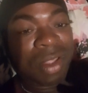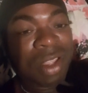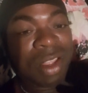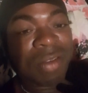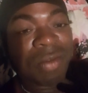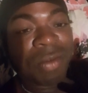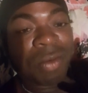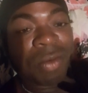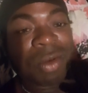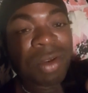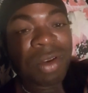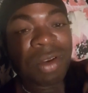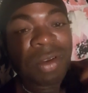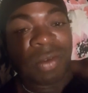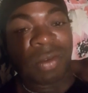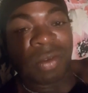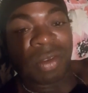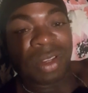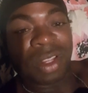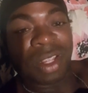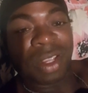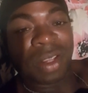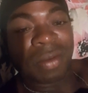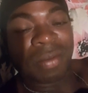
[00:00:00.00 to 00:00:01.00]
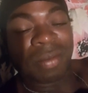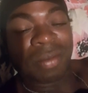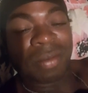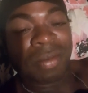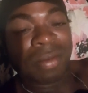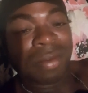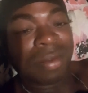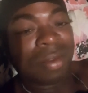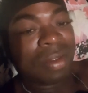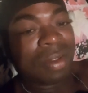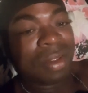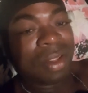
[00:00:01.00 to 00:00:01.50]
Have a wonderful day.
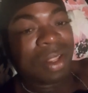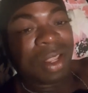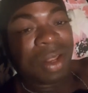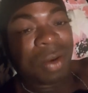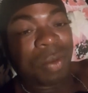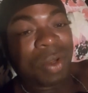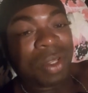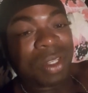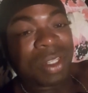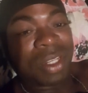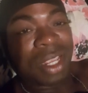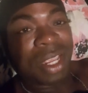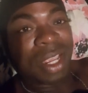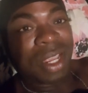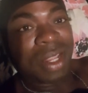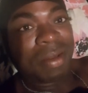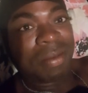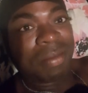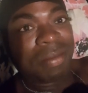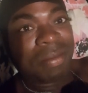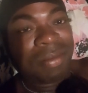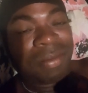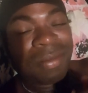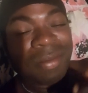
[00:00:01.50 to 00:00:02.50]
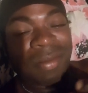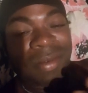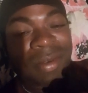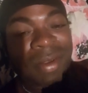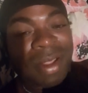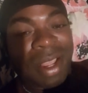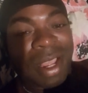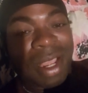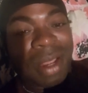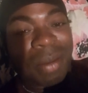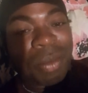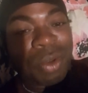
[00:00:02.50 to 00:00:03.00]
And once again,
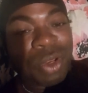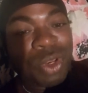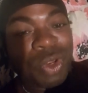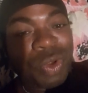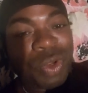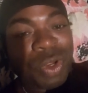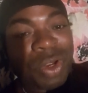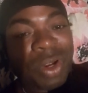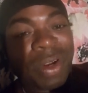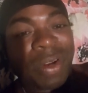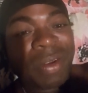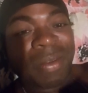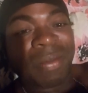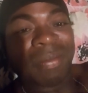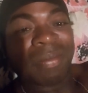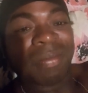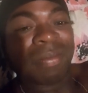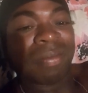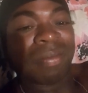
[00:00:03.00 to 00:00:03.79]
Happy New Year.